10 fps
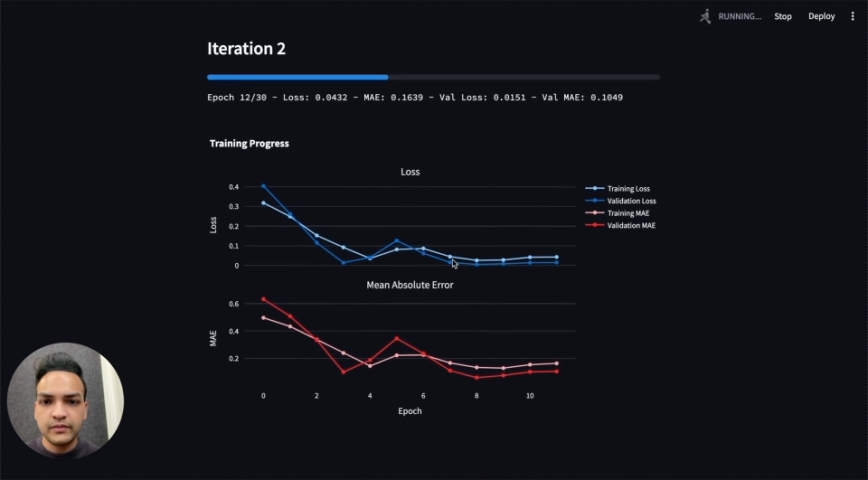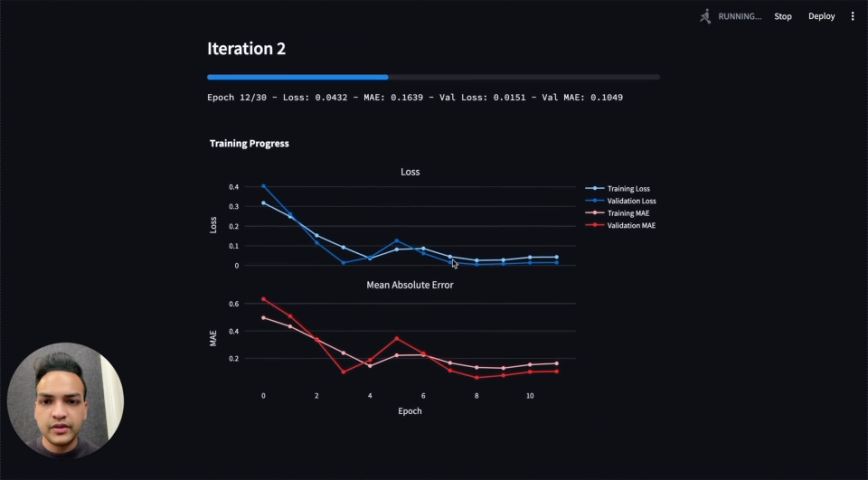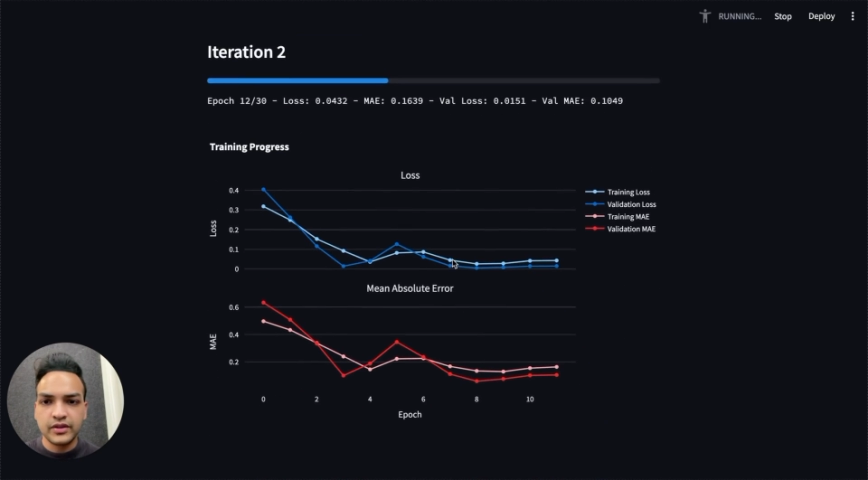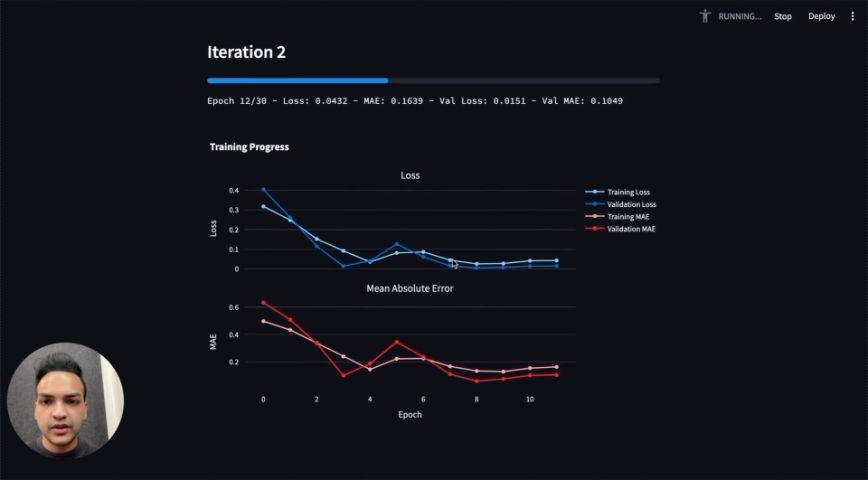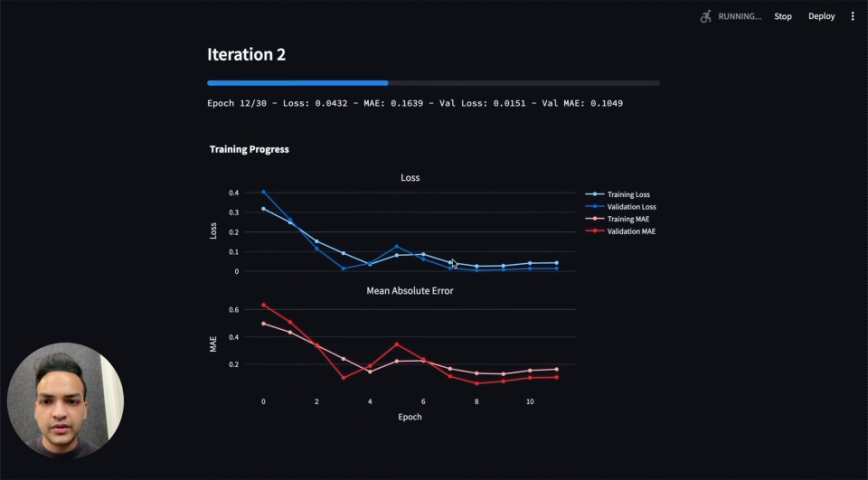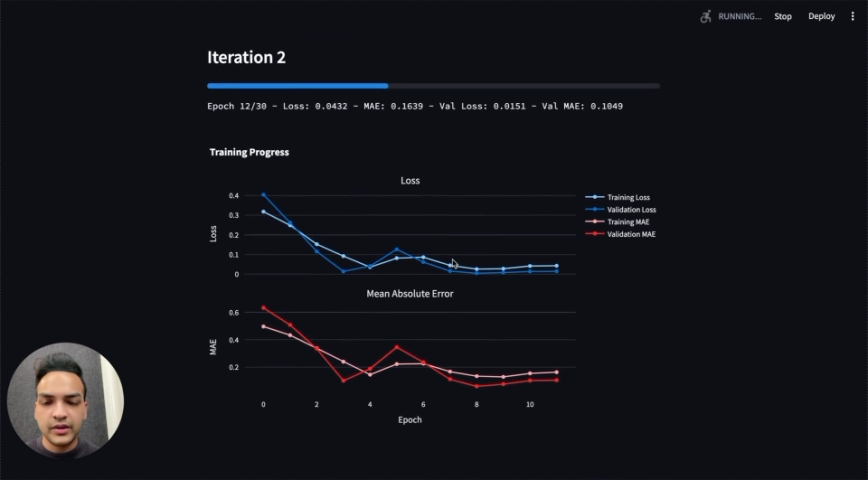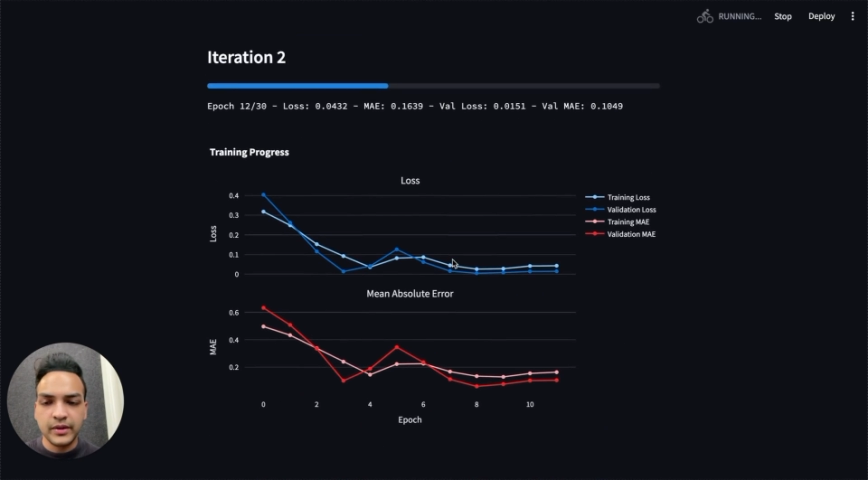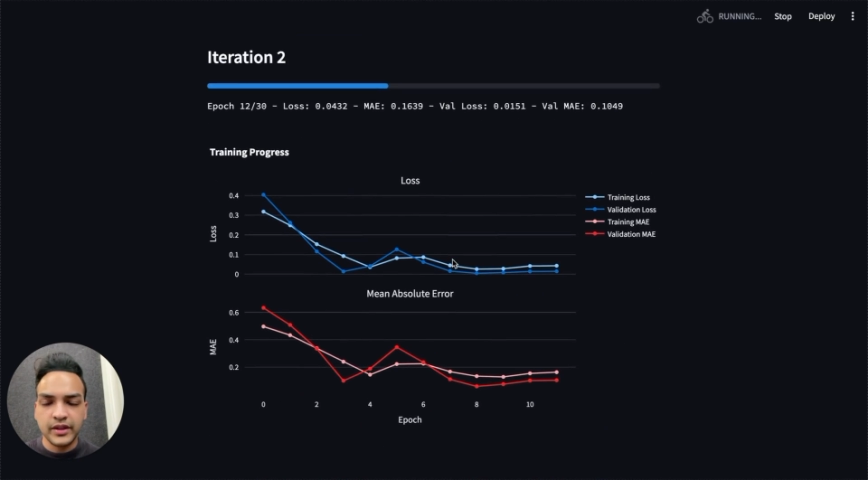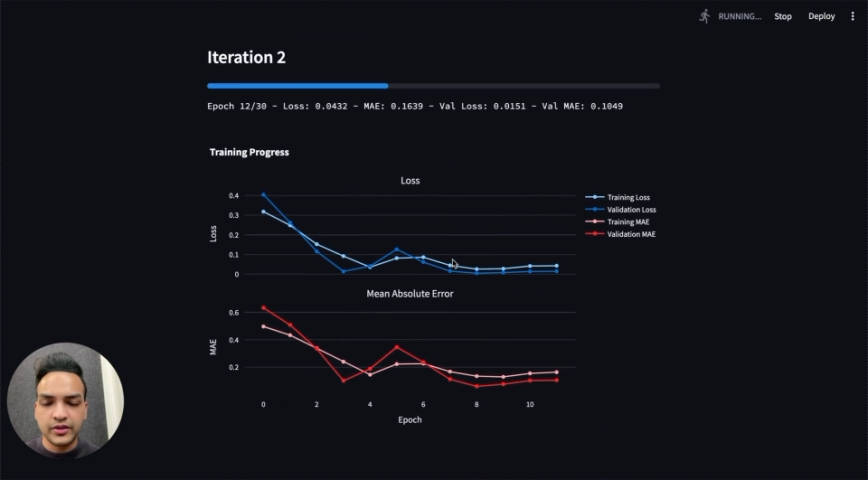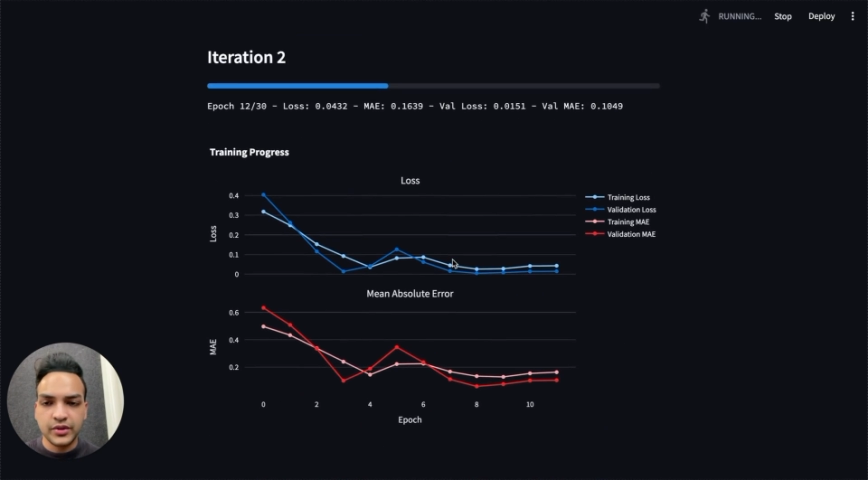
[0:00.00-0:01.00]
it's currently
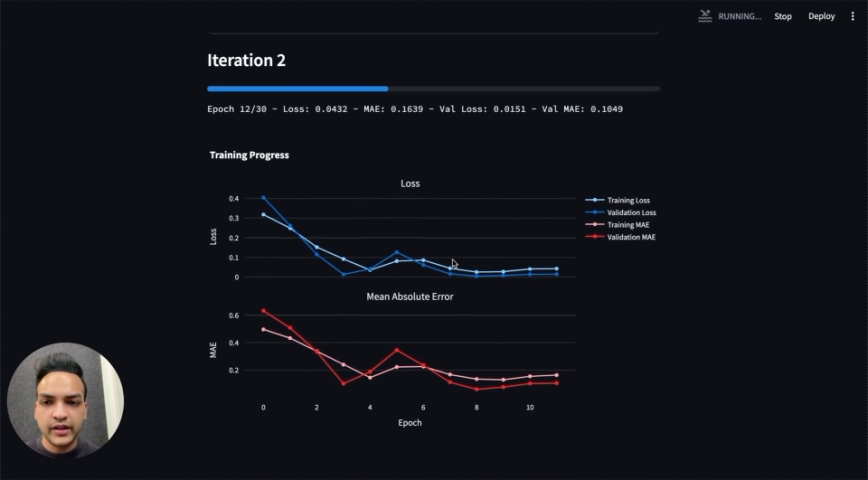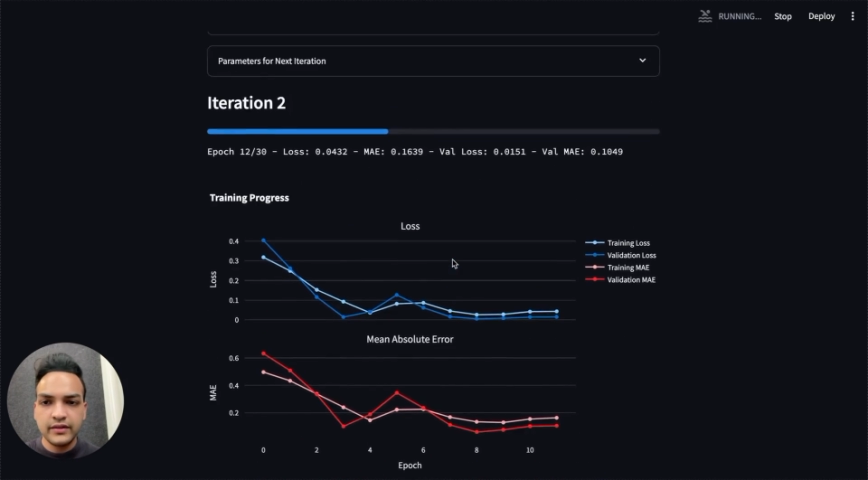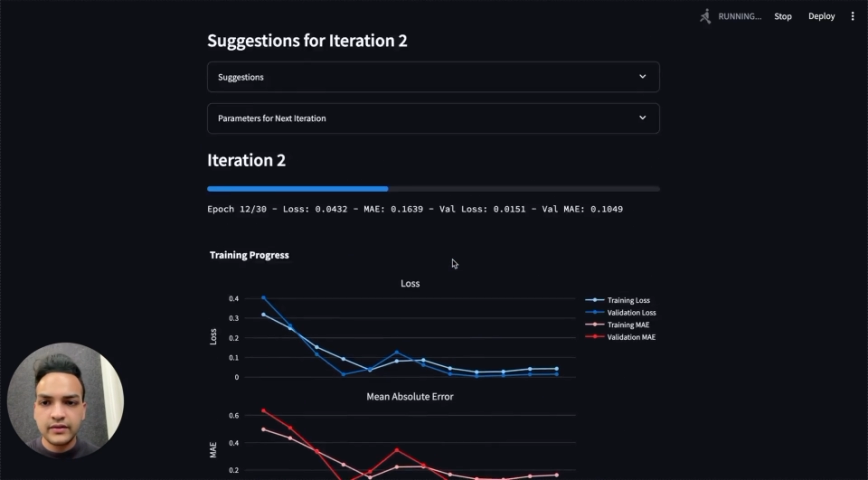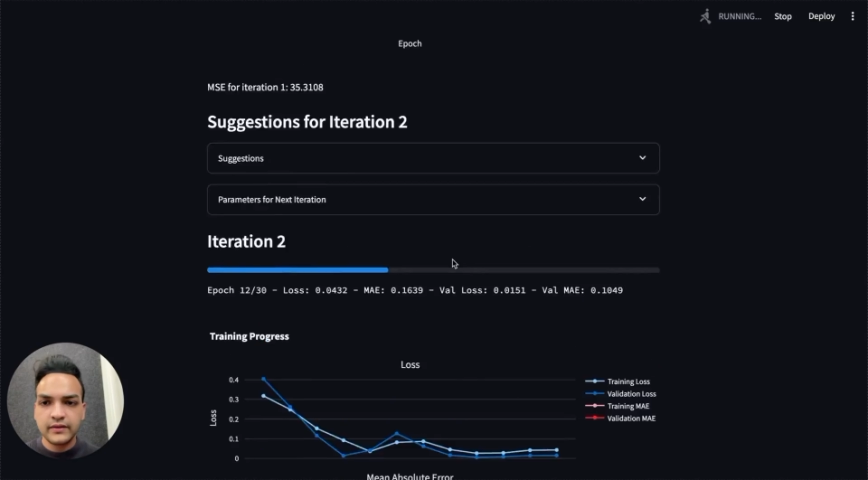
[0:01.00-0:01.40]
being trained.